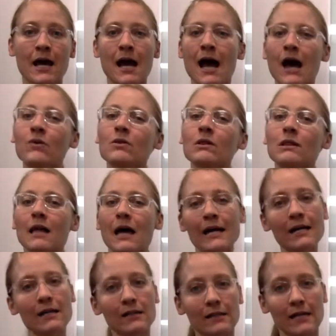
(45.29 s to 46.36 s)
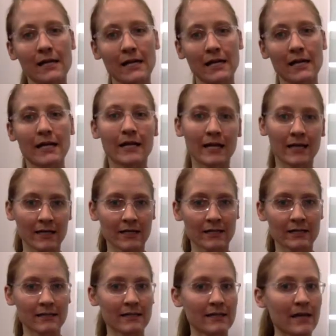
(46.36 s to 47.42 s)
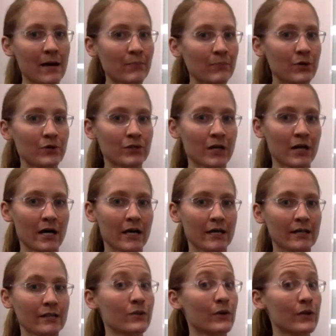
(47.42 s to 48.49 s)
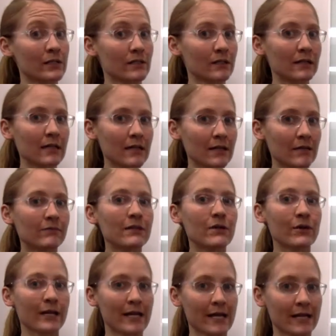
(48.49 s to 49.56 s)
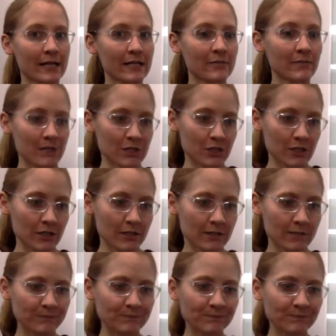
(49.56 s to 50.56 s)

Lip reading: how likely it is that that proton is going to leave the organic species.